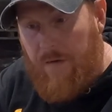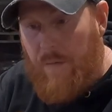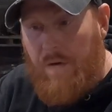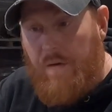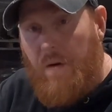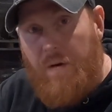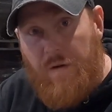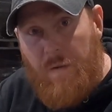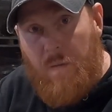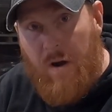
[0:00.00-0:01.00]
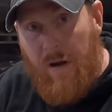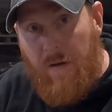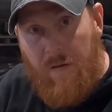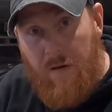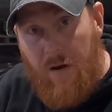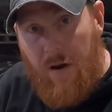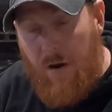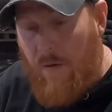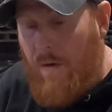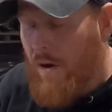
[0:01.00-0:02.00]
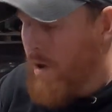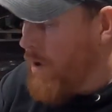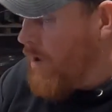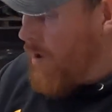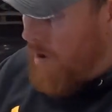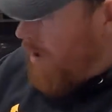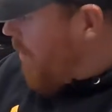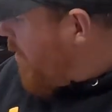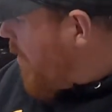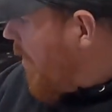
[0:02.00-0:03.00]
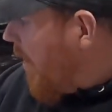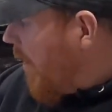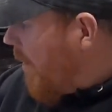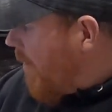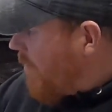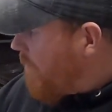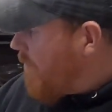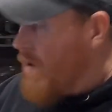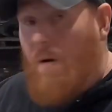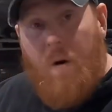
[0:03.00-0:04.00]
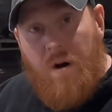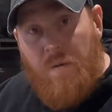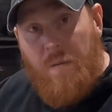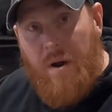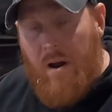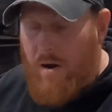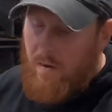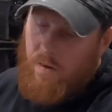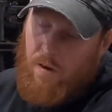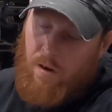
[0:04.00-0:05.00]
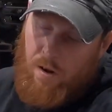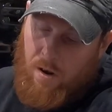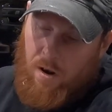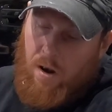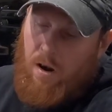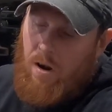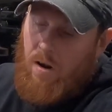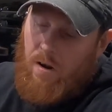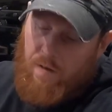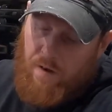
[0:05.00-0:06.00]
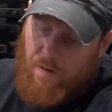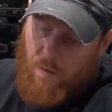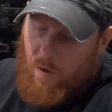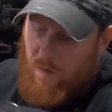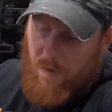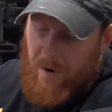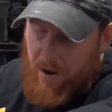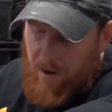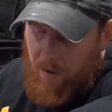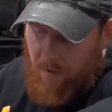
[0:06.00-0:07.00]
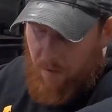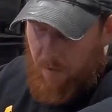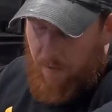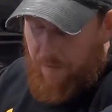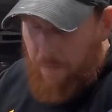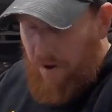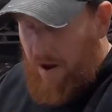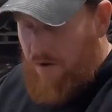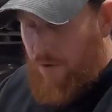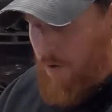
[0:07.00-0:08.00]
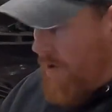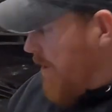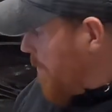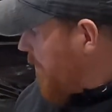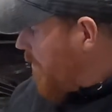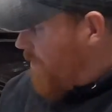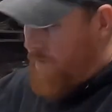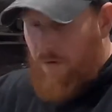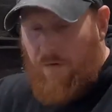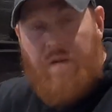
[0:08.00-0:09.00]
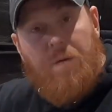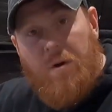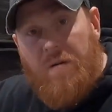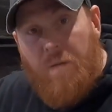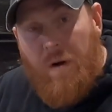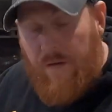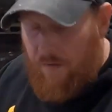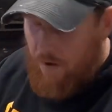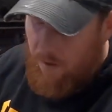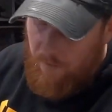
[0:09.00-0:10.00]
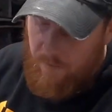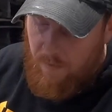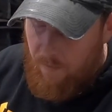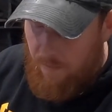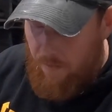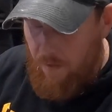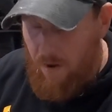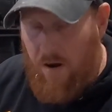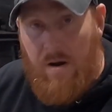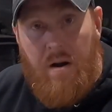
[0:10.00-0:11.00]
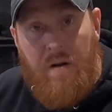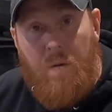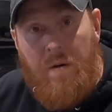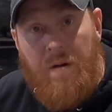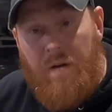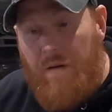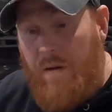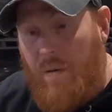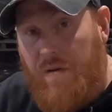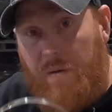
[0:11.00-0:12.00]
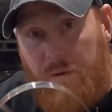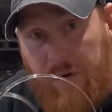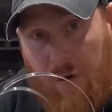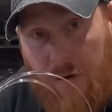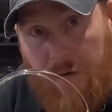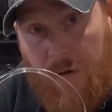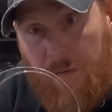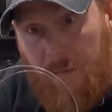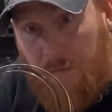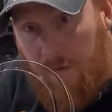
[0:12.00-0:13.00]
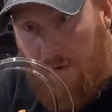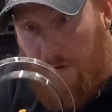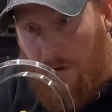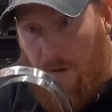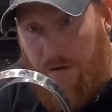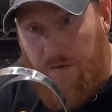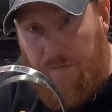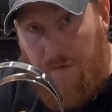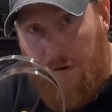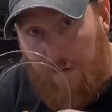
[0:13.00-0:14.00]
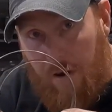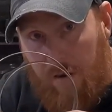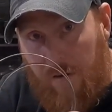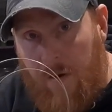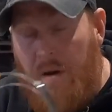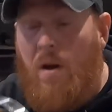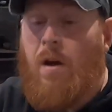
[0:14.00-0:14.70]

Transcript: see where it's larger on one end than the other, and get your hardware bag. Inside your hardware bag are some banjo clamps. There's three of one size and another one that is noticeably larger, and that'll actually fit inside of there.